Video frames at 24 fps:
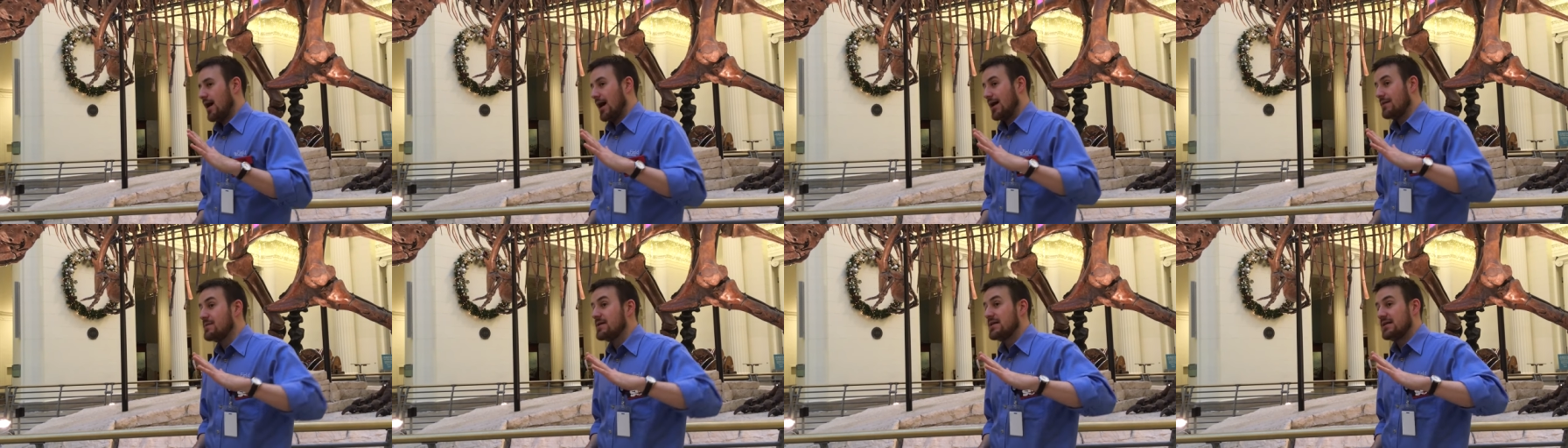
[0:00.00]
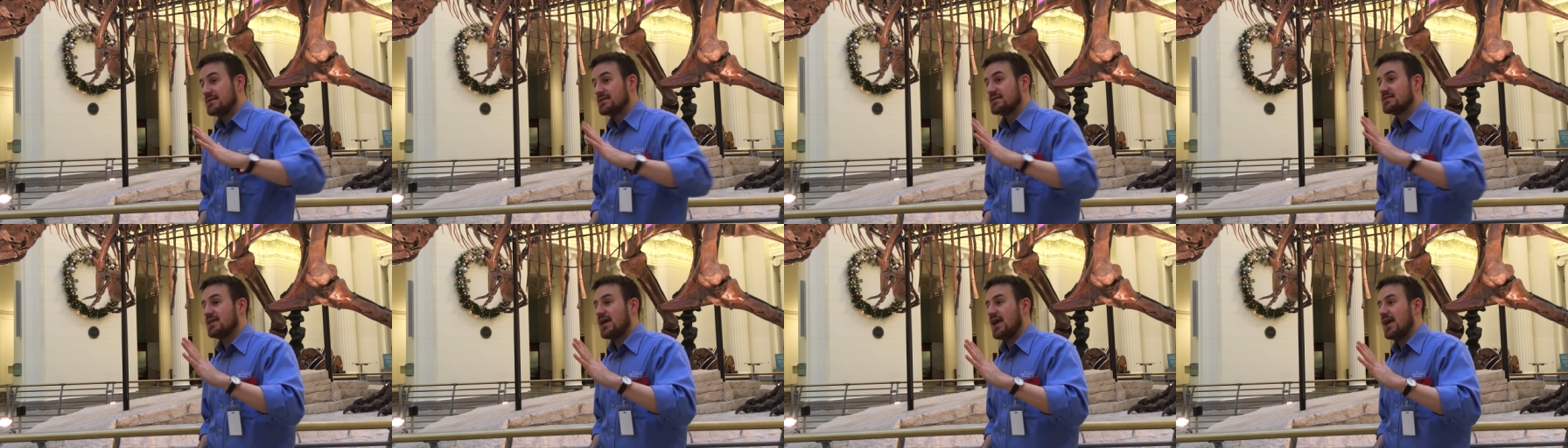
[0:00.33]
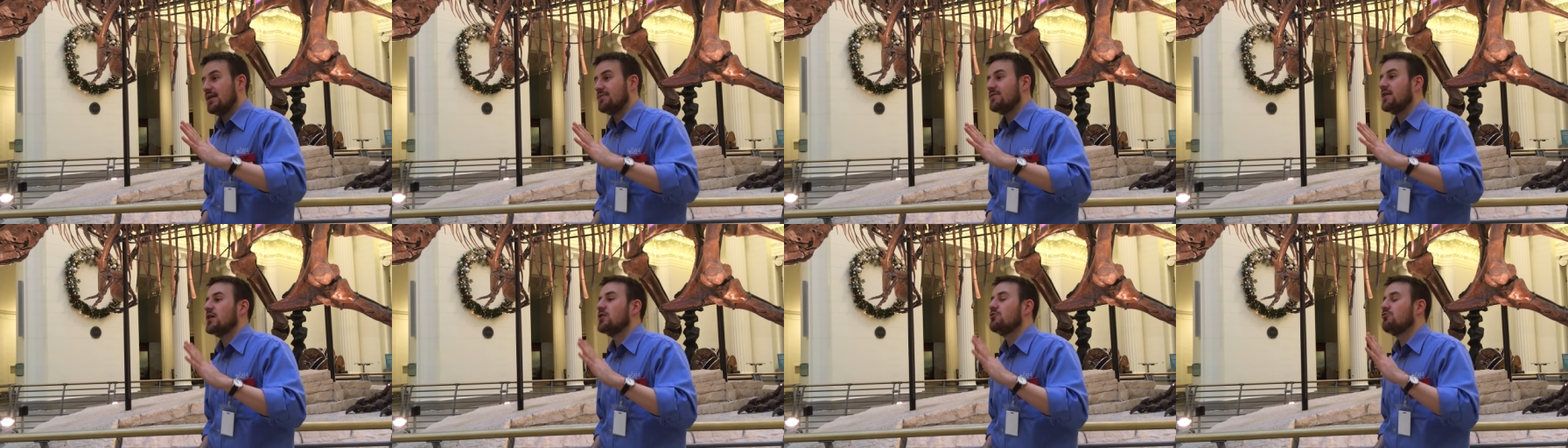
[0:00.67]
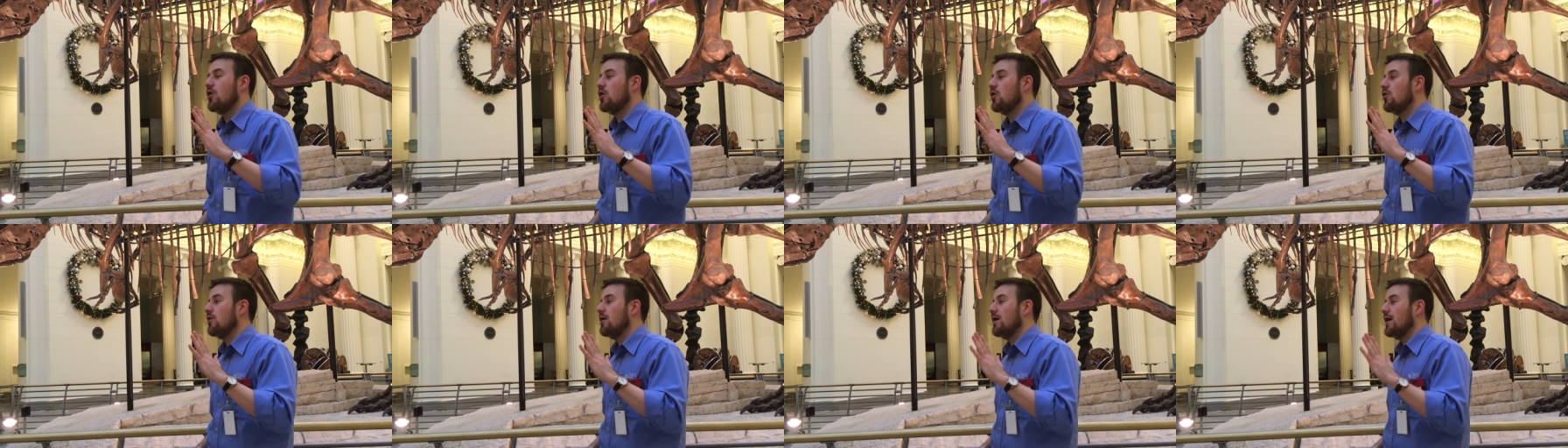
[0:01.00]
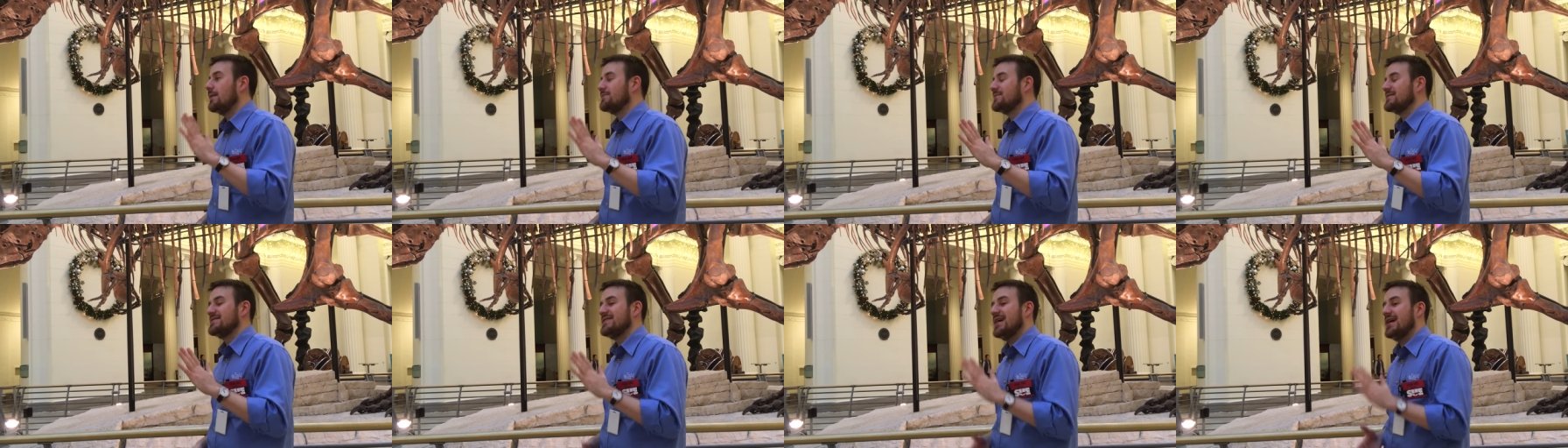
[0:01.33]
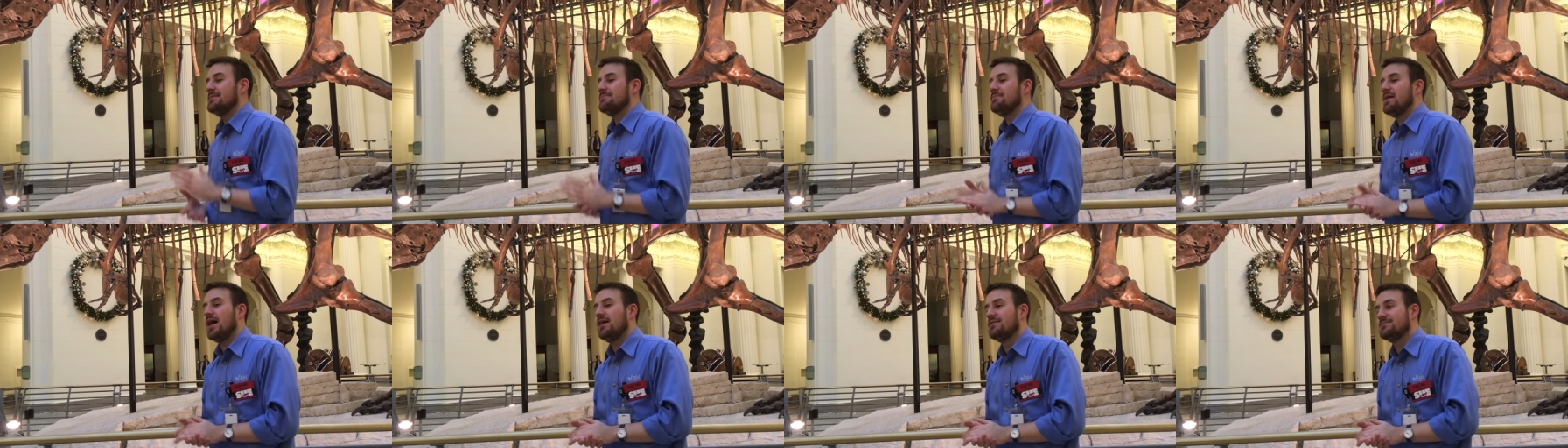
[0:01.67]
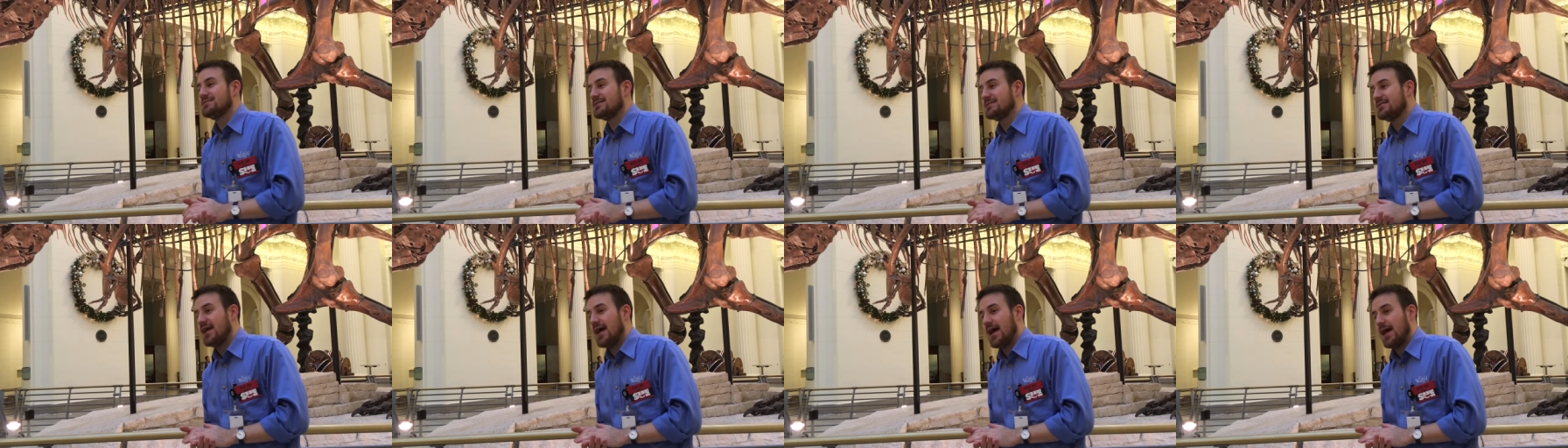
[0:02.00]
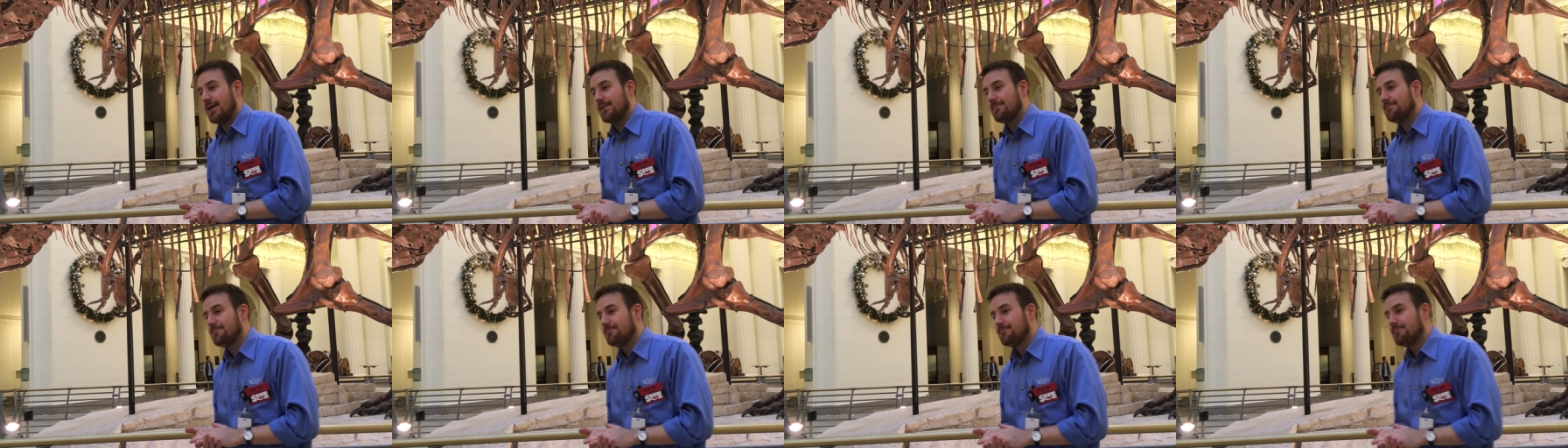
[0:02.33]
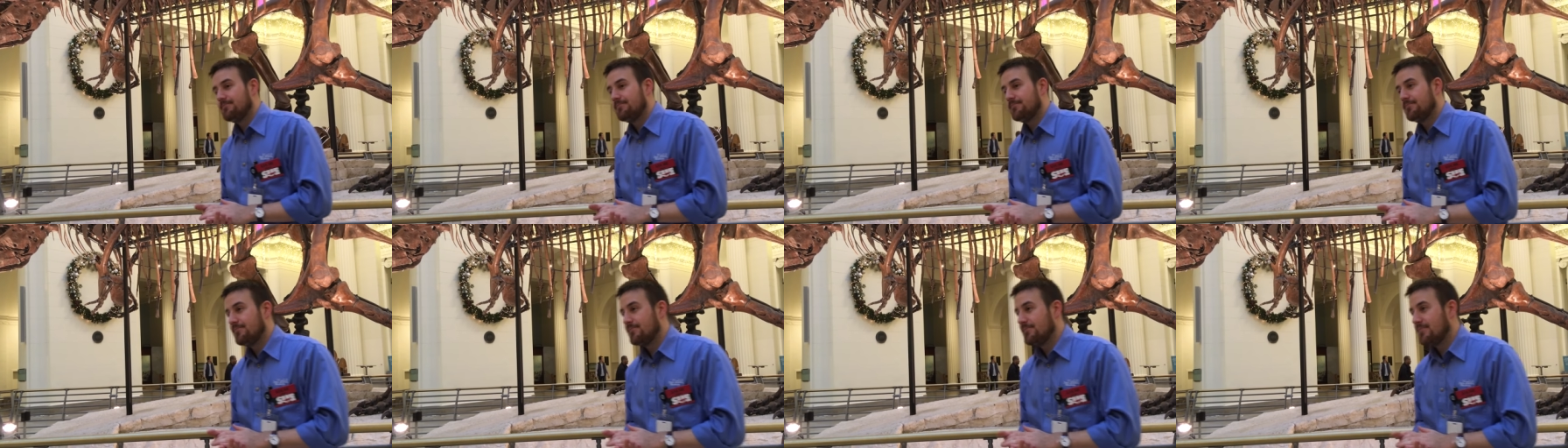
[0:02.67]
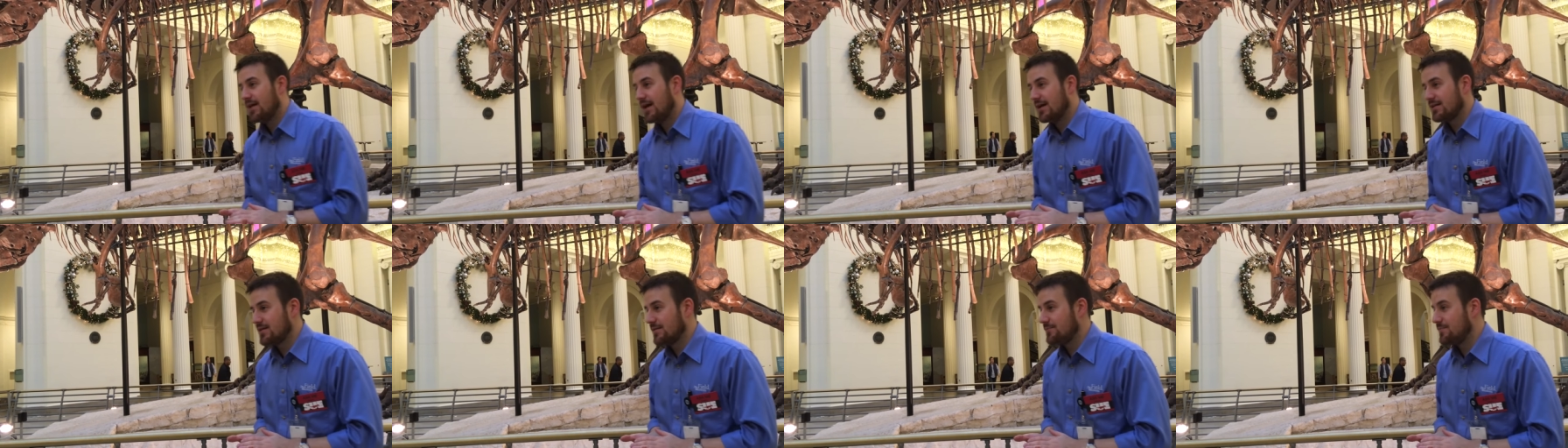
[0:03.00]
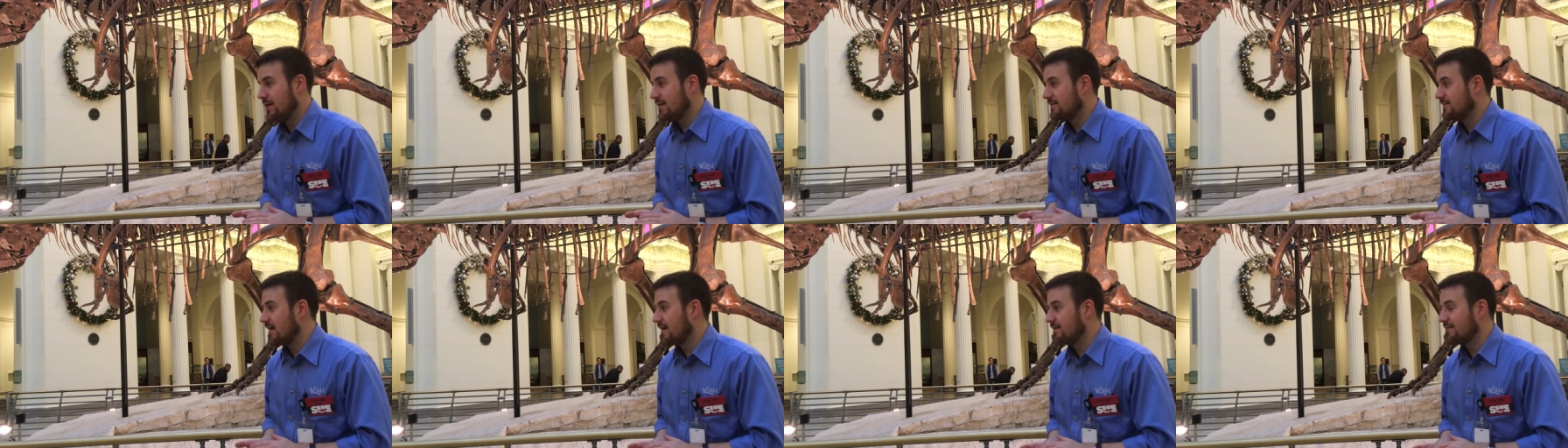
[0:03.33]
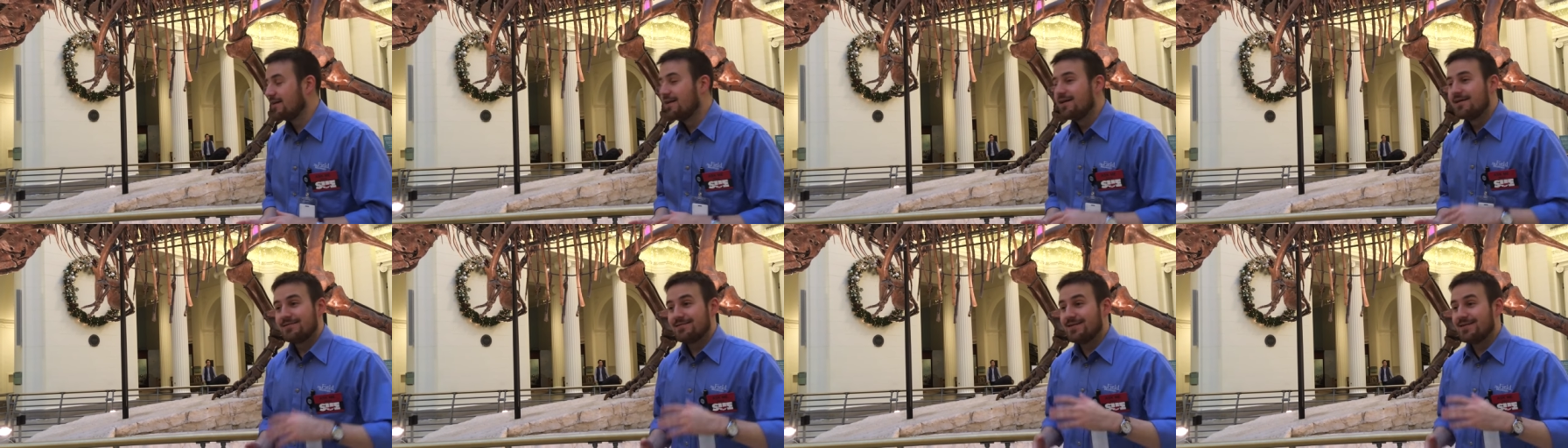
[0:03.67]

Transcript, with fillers: I mean insane. They grow up to 10 pounds a day at the peak size.